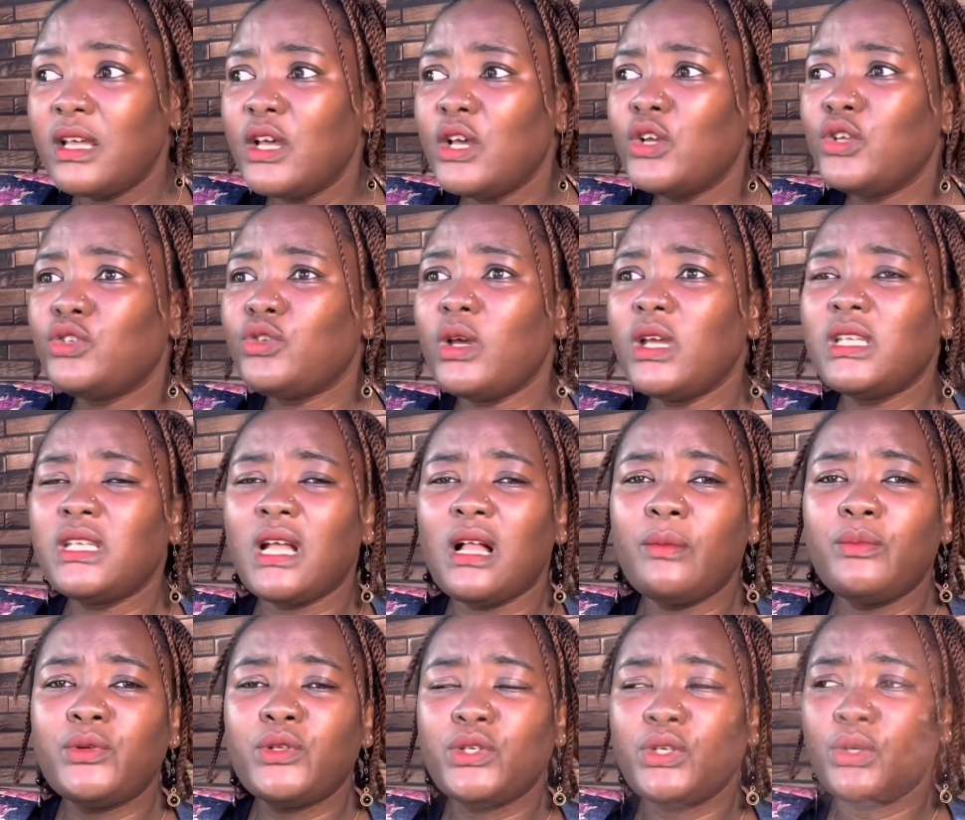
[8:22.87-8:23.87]
So it
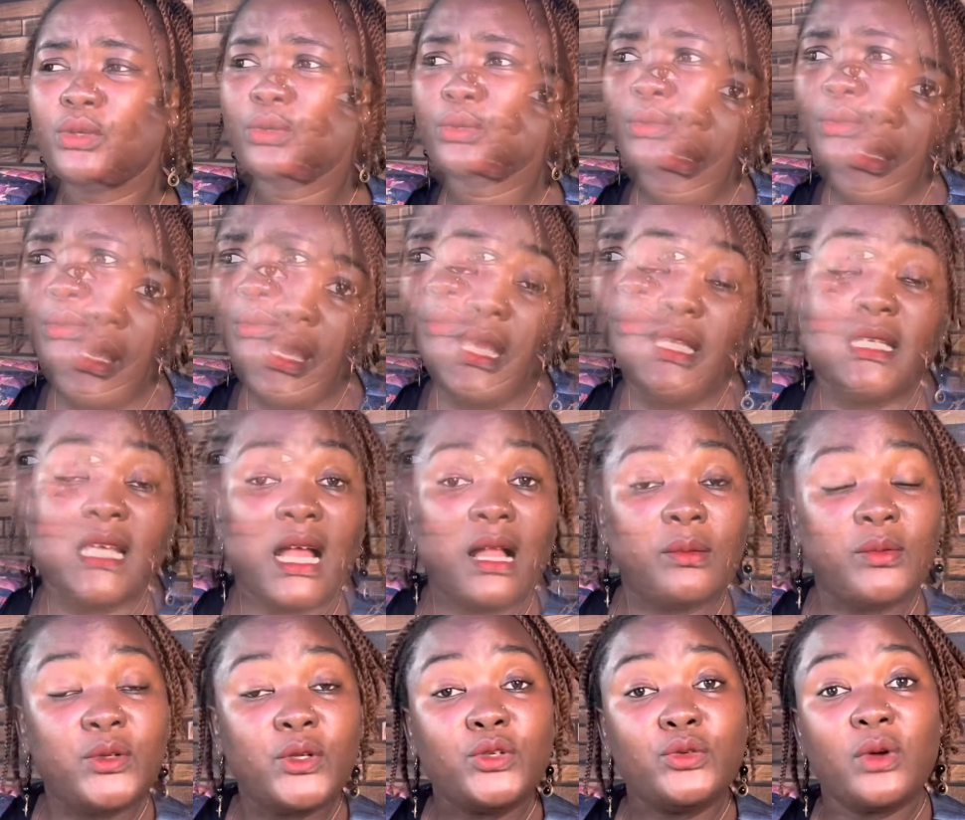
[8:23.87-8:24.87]
helps you
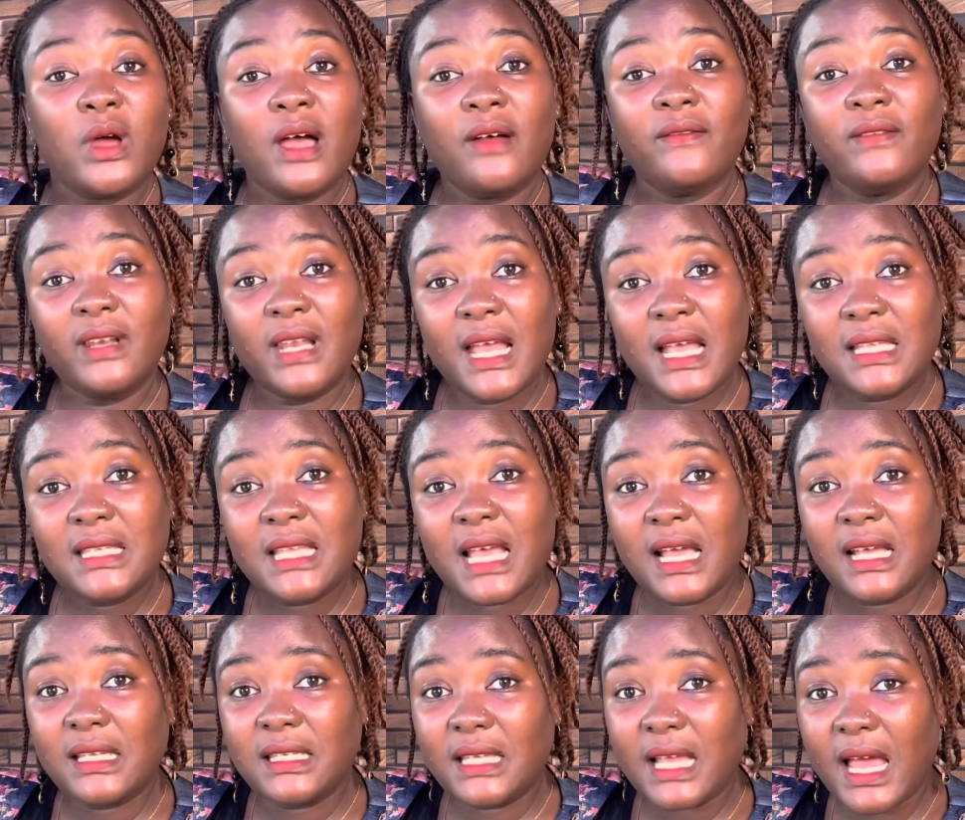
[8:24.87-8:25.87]
to have less
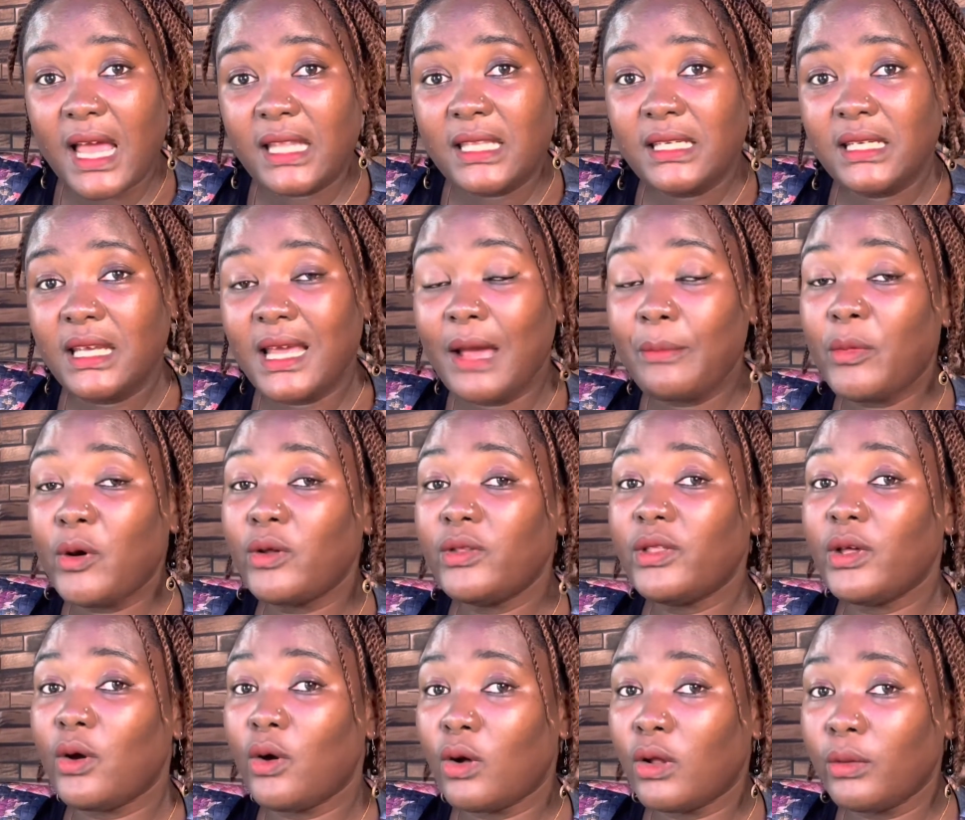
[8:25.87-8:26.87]
anxiety about the
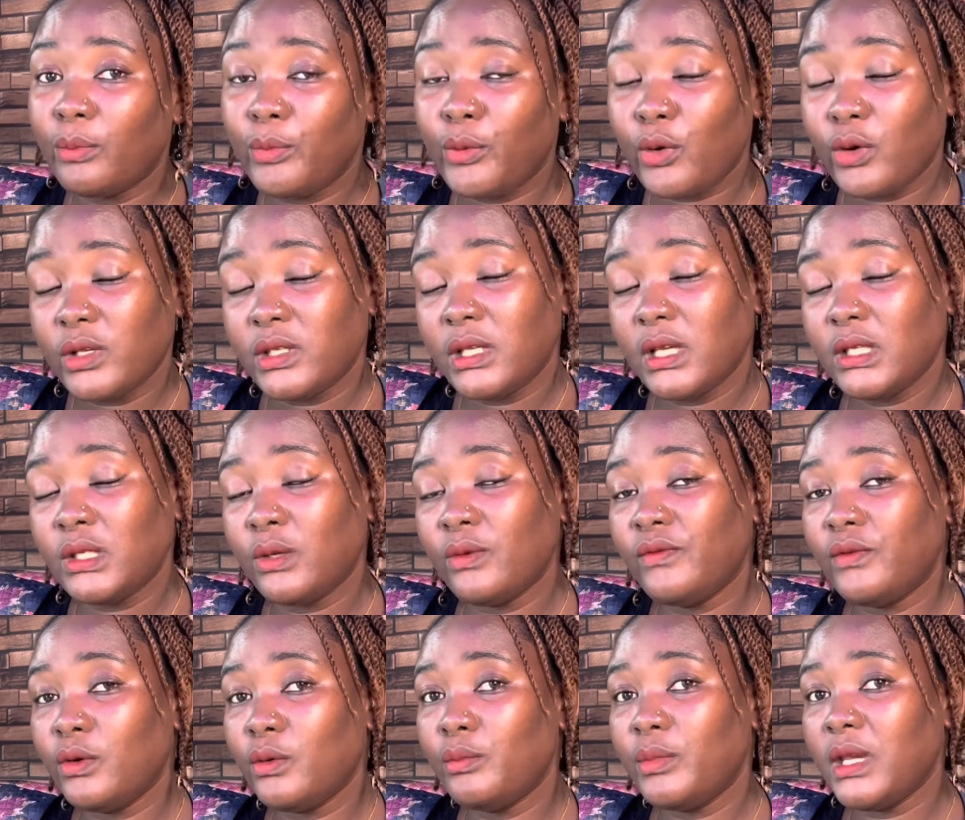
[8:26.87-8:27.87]
whole process of
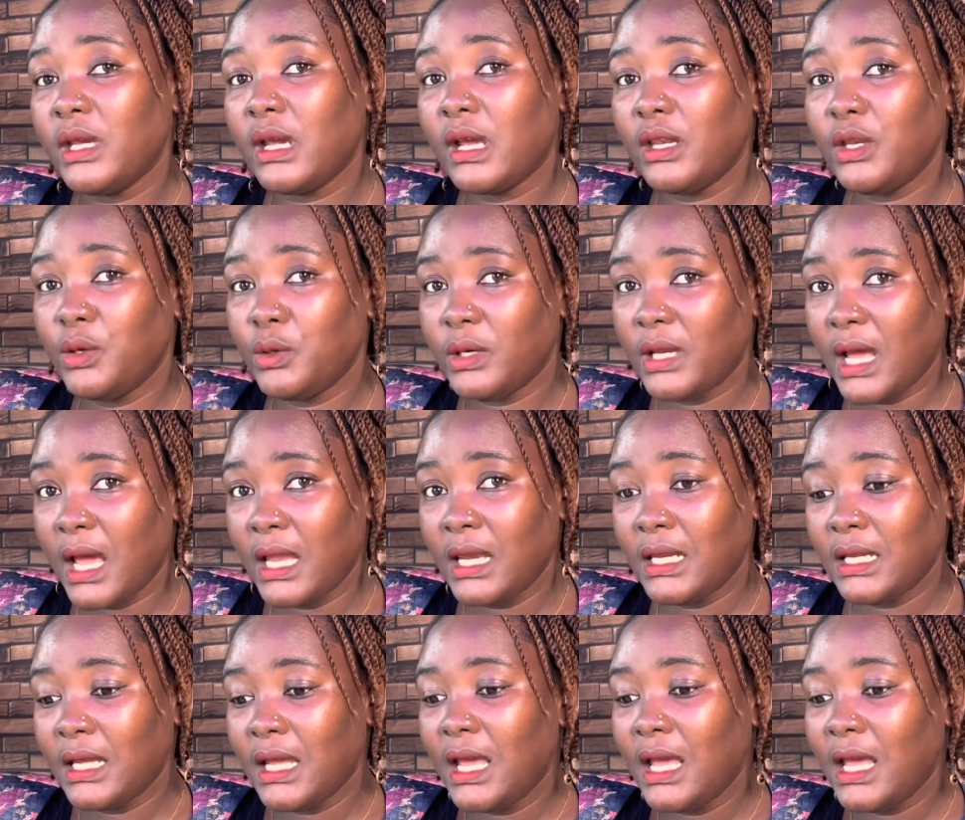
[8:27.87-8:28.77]
you being a new dad.